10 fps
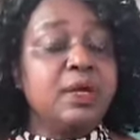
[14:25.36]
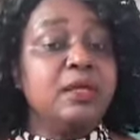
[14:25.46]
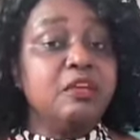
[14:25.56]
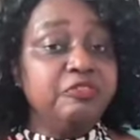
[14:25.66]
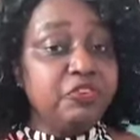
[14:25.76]

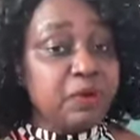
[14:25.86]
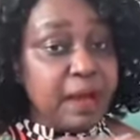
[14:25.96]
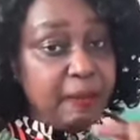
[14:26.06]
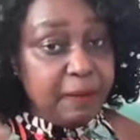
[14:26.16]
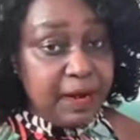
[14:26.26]
If you
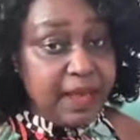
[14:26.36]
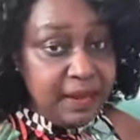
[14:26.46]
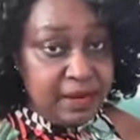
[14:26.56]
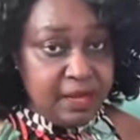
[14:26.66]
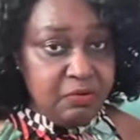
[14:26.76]
apply
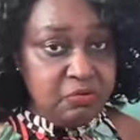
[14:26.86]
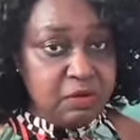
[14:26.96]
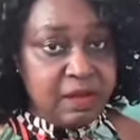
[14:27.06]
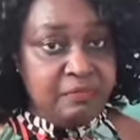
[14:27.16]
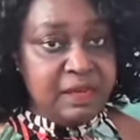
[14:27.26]
now
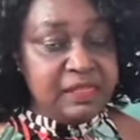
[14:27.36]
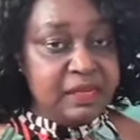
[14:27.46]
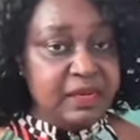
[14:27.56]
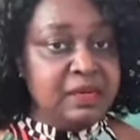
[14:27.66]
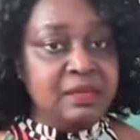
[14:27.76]
to come as
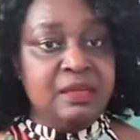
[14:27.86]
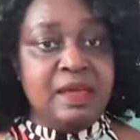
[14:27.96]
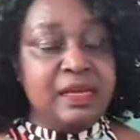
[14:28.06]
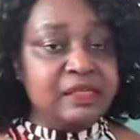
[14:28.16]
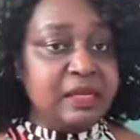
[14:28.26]
a
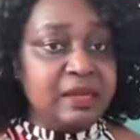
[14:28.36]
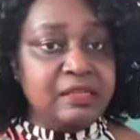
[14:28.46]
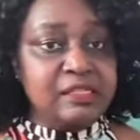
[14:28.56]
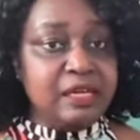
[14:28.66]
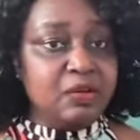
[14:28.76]
nanny, as
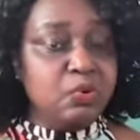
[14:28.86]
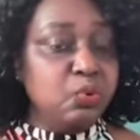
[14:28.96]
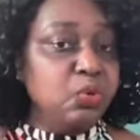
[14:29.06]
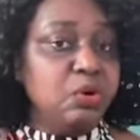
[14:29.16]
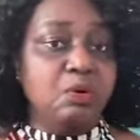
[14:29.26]
a
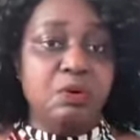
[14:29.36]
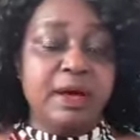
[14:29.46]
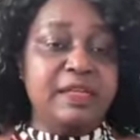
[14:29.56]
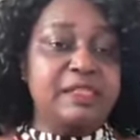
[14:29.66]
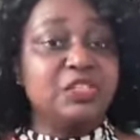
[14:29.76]
cook, or
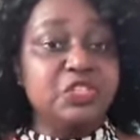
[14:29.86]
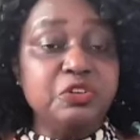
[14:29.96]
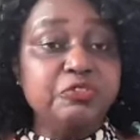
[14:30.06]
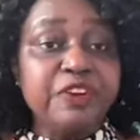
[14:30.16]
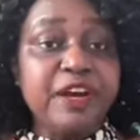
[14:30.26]
as a
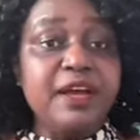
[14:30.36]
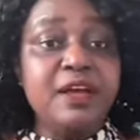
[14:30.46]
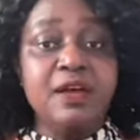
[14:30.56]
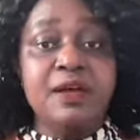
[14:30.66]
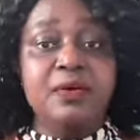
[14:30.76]

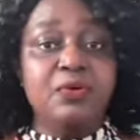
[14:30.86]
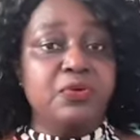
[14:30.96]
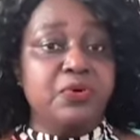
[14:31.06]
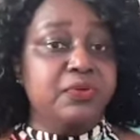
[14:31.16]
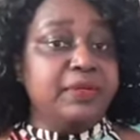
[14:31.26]
chauffeur,
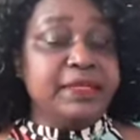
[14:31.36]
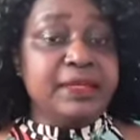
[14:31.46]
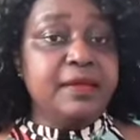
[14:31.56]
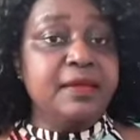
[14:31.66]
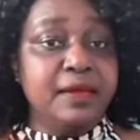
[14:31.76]
or you're
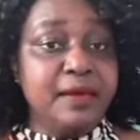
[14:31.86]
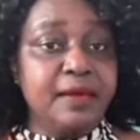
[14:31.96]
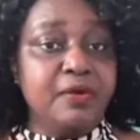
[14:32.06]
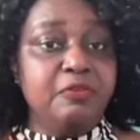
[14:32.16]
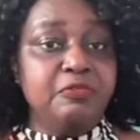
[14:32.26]
taking
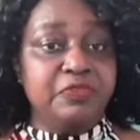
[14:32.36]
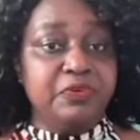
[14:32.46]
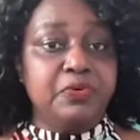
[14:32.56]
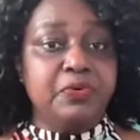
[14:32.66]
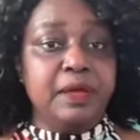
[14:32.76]
care of
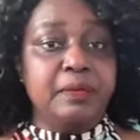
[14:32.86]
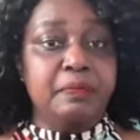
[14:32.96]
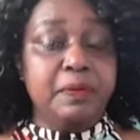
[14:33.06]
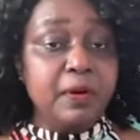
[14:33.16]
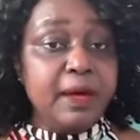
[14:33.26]
your
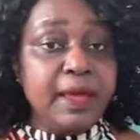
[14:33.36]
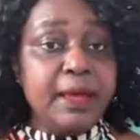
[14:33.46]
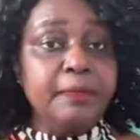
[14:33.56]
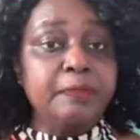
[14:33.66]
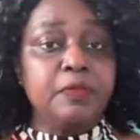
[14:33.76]

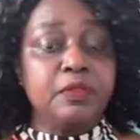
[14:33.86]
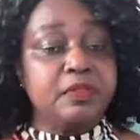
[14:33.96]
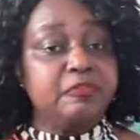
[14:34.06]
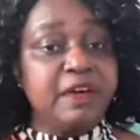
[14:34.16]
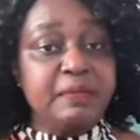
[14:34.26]
employer,
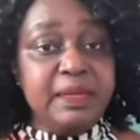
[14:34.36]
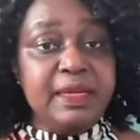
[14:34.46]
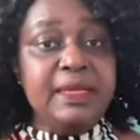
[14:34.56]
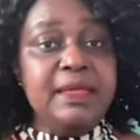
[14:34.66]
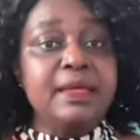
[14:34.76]
the
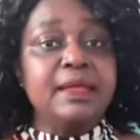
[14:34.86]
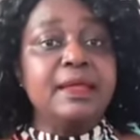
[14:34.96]
family,